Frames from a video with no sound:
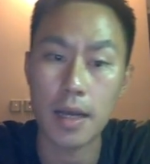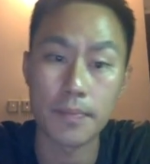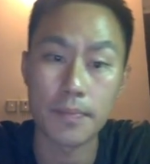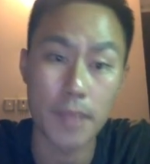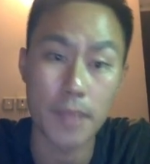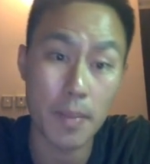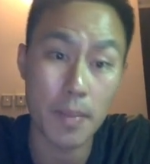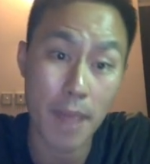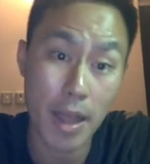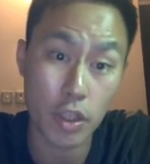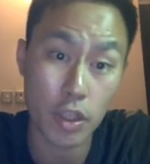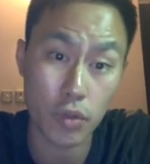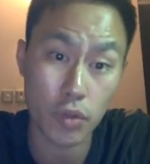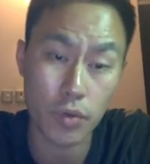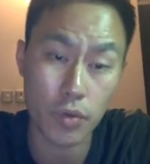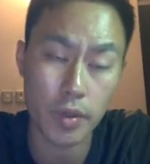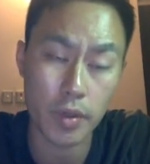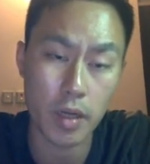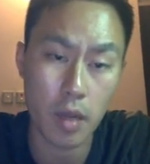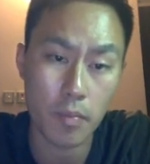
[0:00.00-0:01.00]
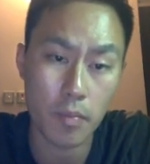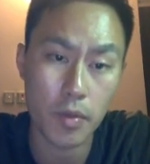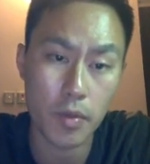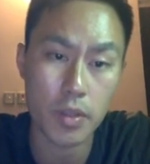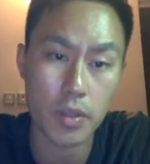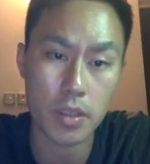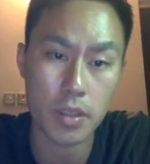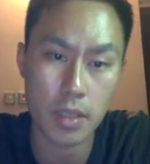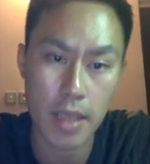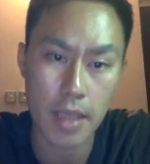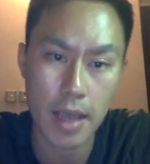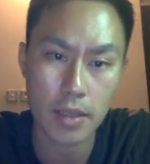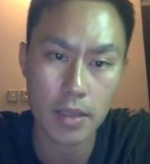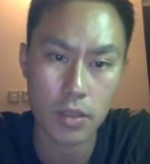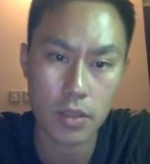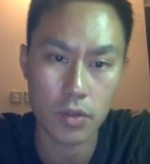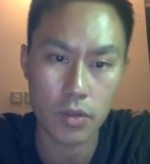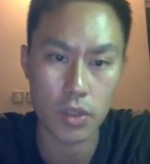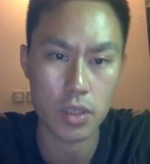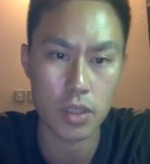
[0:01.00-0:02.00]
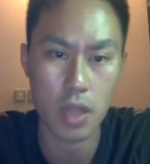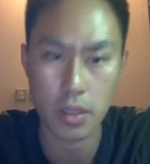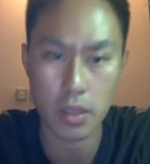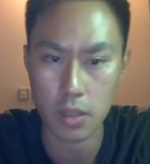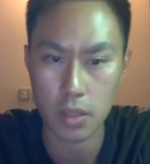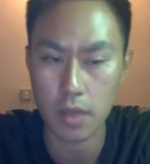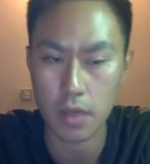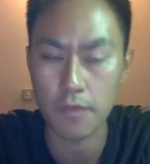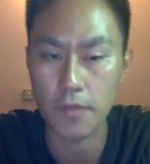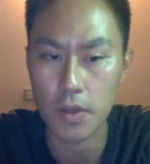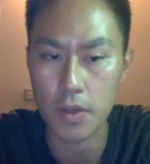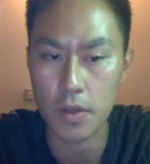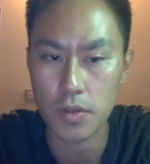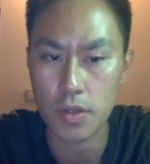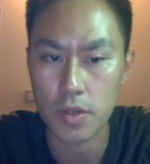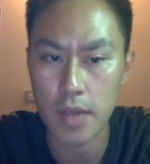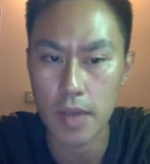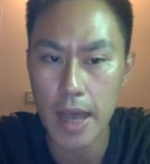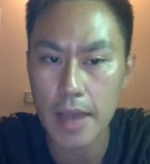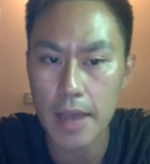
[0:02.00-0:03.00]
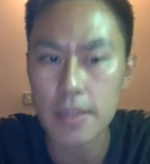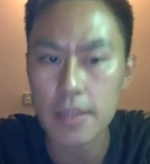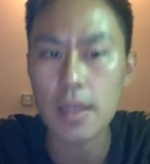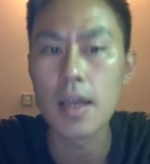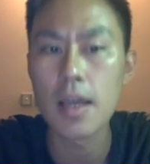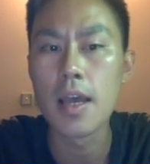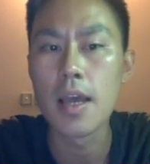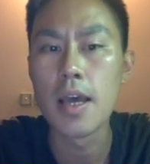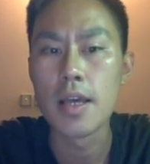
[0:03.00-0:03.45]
imaginary numbers, yeah? So just not to confuse you guys.